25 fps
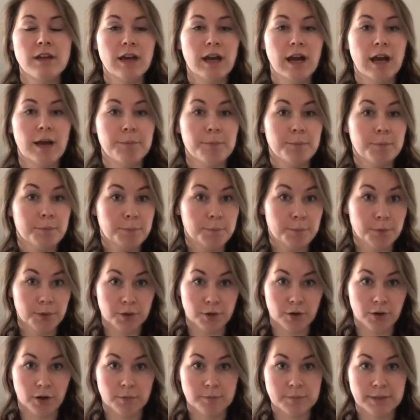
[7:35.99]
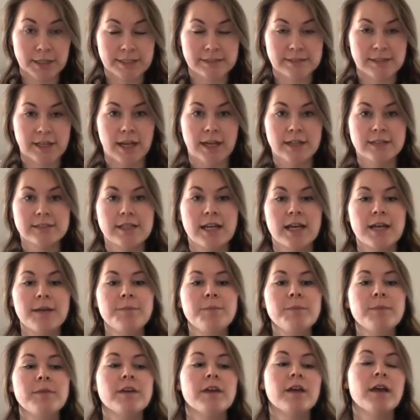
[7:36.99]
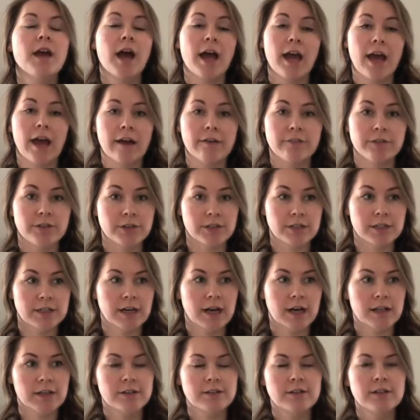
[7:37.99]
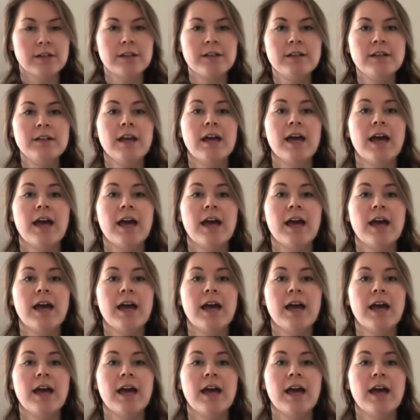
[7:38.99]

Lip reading: I put her on place ahead of time. I have her e-collar on,